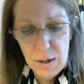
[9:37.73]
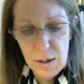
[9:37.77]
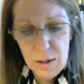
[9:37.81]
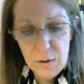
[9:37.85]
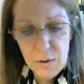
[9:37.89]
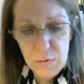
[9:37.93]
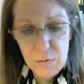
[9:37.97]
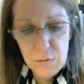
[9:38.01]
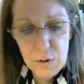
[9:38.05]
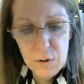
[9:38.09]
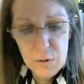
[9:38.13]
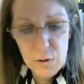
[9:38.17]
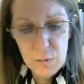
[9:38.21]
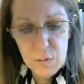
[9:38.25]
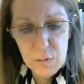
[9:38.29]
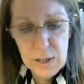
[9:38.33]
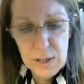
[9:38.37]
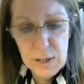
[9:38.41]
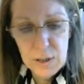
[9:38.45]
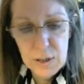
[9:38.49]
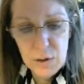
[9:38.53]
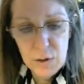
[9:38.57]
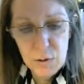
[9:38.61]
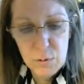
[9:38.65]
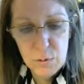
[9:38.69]
If you
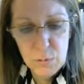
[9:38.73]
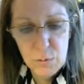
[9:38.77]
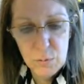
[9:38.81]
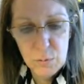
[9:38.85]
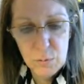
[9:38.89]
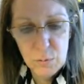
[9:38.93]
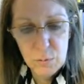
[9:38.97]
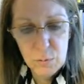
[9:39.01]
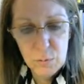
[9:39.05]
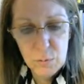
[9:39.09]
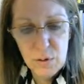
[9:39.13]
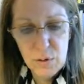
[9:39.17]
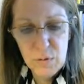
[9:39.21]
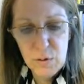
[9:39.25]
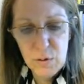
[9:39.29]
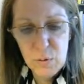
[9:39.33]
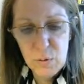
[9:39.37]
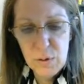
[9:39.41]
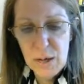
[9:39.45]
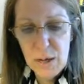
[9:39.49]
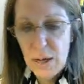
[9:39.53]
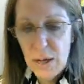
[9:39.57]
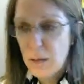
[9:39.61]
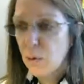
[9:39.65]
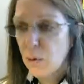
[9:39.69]
need to
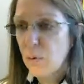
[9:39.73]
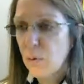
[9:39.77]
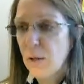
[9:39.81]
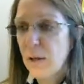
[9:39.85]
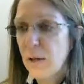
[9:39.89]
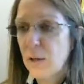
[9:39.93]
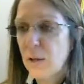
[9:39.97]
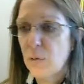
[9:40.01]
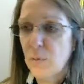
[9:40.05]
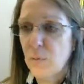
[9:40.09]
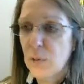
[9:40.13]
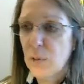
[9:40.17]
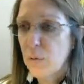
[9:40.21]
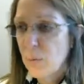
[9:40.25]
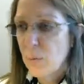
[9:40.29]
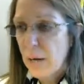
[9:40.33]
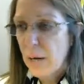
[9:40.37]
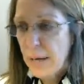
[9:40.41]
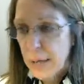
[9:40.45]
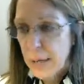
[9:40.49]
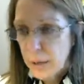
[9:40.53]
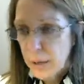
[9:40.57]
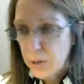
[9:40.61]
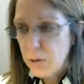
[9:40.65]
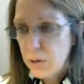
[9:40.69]
review that, go ahead and
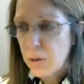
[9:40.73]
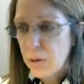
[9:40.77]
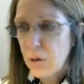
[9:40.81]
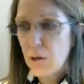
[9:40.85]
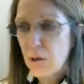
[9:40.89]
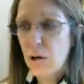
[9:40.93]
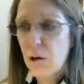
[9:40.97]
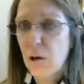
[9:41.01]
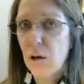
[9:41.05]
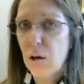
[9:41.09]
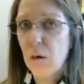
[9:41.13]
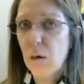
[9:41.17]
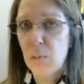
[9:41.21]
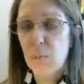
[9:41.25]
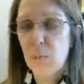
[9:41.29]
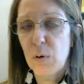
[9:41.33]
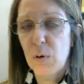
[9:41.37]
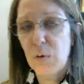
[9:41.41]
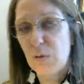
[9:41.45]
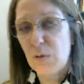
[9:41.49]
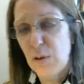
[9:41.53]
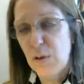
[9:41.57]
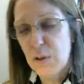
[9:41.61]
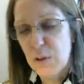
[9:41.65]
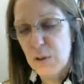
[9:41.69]
rewind
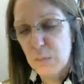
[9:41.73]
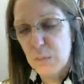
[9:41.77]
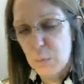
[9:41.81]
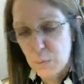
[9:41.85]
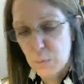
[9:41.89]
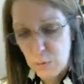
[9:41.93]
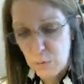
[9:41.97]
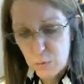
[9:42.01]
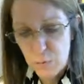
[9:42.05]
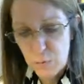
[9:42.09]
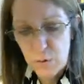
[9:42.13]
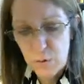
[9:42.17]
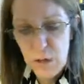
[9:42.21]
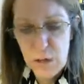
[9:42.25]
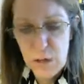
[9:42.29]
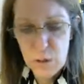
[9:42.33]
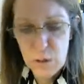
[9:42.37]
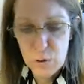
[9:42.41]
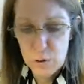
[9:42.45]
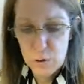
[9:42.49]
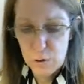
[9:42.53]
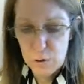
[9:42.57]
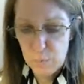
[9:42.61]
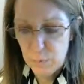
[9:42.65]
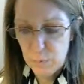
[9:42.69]
if I spoke too
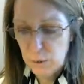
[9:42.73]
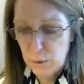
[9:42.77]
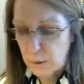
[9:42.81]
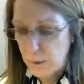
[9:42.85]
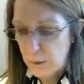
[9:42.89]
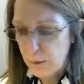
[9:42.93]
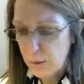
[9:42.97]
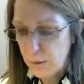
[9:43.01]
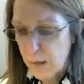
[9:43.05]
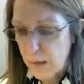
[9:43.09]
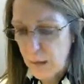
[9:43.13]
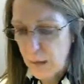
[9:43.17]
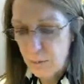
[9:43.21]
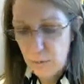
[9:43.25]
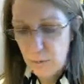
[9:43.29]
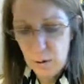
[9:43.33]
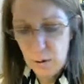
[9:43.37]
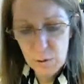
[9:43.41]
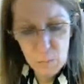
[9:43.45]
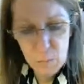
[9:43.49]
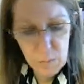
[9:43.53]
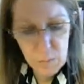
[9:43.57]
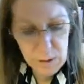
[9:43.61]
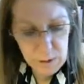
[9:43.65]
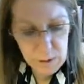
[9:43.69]
fast or something like that.
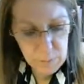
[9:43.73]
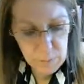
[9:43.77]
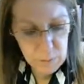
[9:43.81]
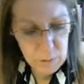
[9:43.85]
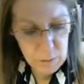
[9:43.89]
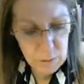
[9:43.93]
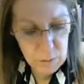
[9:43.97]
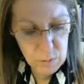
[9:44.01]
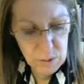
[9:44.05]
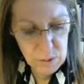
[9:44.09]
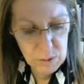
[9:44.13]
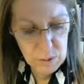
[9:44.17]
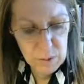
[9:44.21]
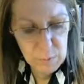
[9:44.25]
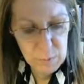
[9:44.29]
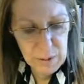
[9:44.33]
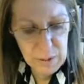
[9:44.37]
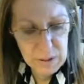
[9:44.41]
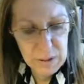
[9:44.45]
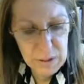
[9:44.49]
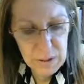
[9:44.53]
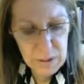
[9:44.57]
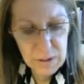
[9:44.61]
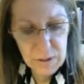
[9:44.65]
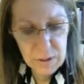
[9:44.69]
Otherwise, I'm going to go on to
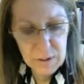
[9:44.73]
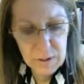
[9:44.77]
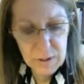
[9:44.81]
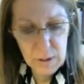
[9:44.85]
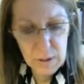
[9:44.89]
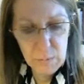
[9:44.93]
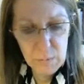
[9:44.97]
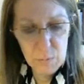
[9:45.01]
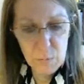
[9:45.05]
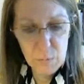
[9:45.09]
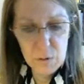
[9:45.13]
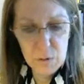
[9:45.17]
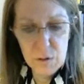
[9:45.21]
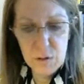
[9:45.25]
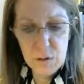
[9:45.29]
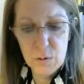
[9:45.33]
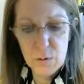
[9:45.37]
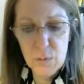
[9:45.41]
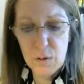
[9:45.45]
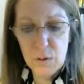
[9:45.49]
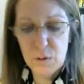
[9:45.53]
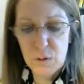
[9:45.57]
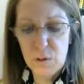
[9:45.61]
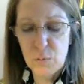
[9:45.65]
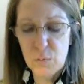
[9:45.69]
my next example, which
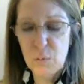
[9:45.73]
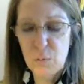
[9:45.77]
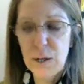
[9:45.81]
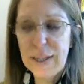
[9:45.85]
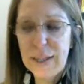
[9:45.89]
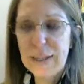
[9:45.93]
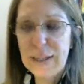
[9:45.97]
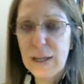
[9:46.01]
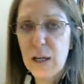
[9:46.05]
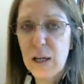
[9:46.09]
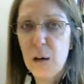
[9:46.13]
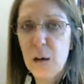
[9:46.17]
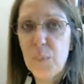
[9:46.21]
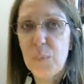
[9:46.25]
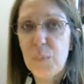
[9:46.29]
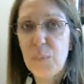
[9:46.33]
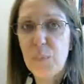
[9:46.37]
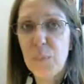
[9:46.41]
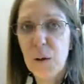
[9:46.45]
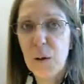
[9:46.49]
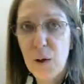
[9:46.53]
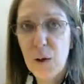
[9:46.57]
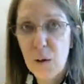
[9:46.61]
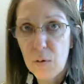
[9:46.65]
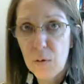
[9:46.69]
is the one directly
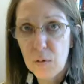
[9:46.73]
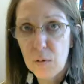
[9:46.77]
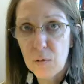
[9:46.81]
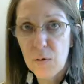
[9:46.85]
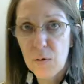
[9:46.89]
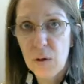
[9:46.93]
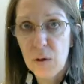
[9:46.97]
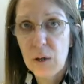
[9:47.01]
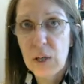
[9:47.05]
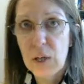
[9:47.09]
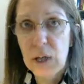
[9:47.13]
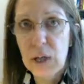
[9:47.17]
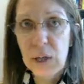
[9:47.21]
above